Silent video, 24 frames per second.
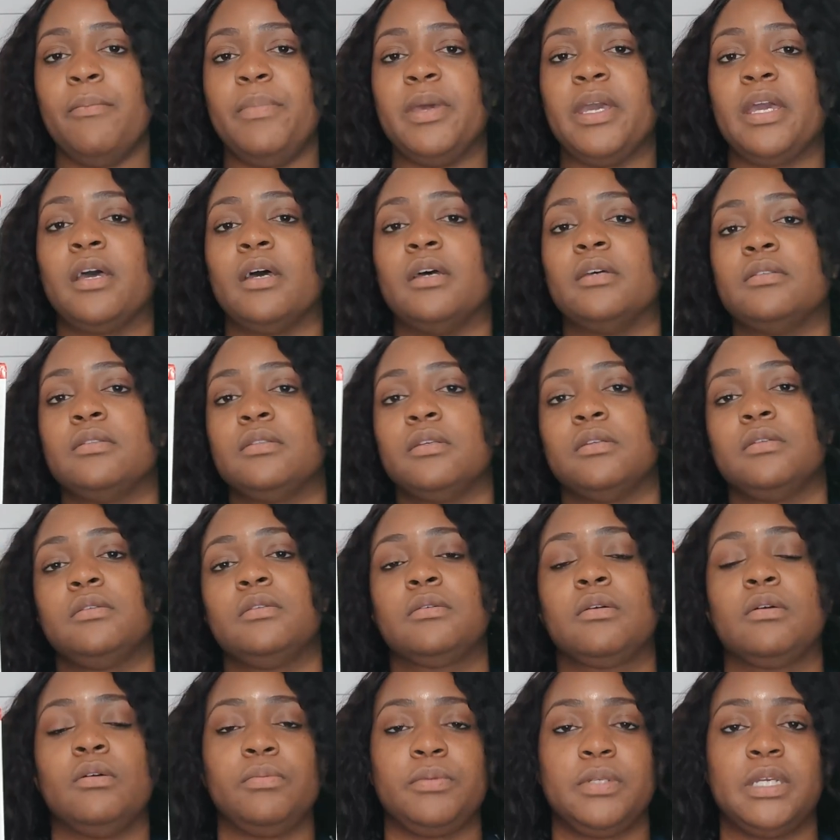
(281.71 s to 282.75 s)
because the
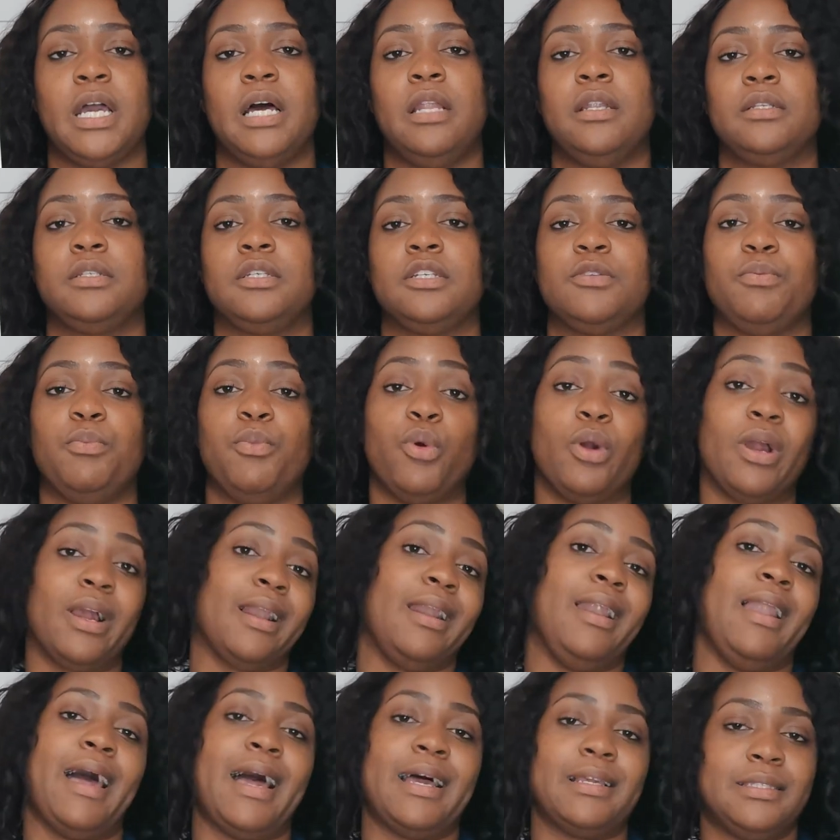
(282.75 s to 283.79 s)
SCOOP challenge is more
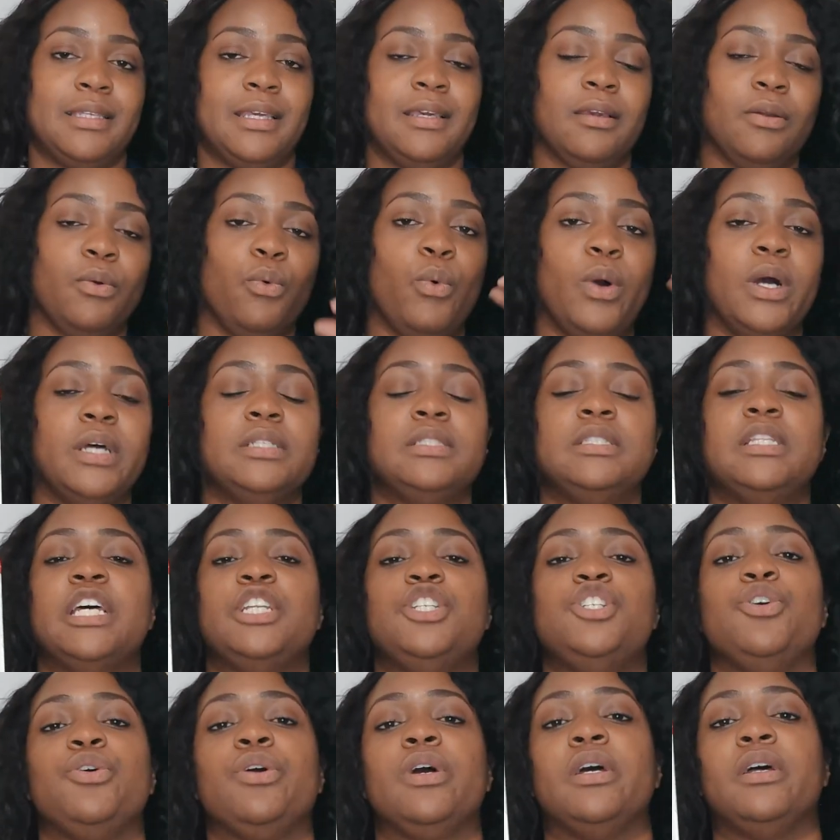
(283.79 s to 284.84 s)
classic ones
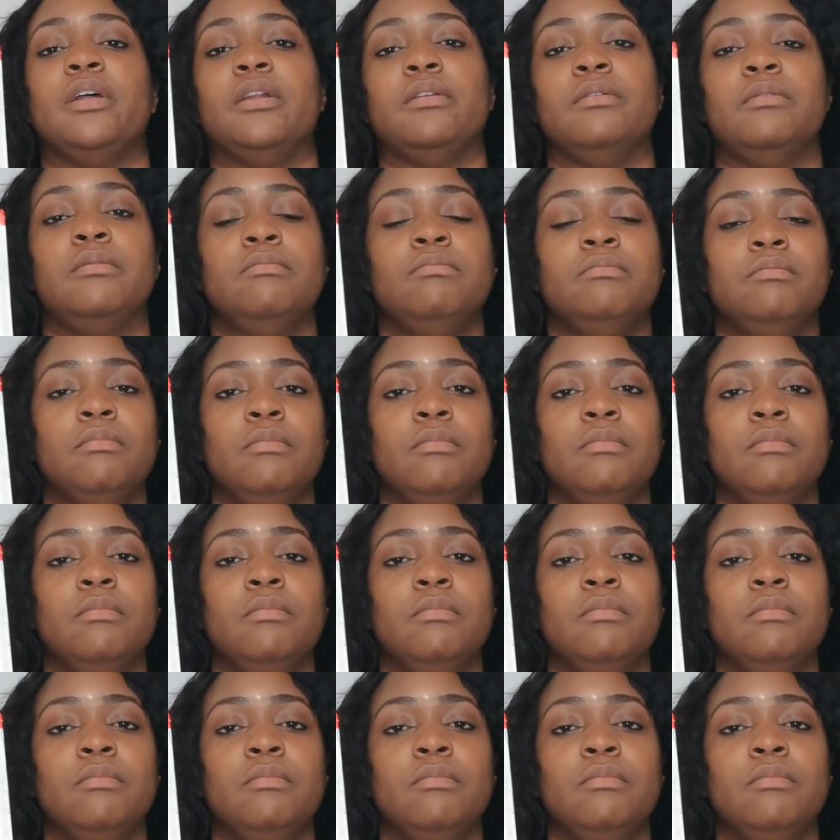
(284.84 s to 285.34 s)
that you could